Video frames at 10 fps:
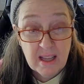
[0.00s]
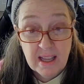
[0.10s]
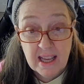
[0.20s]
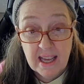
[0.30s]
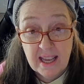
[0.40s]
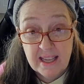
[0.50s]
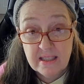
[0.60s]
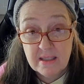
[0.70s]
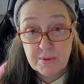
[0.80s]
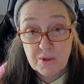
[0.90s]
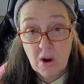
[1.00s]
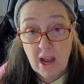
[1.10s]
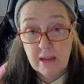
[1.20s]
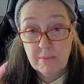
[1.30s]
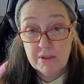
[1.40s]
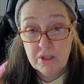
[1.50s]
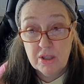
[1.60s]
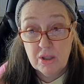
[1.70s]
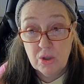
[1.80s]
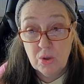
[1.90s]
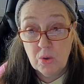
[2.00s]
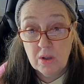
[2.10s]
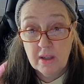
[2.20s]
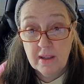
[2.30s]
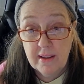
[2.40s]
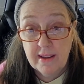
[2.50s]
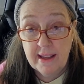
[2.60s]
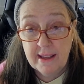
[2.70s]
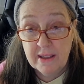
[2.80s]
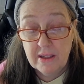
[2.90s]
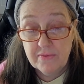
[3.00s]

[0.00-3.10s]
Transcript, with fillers: I subscribe to uh,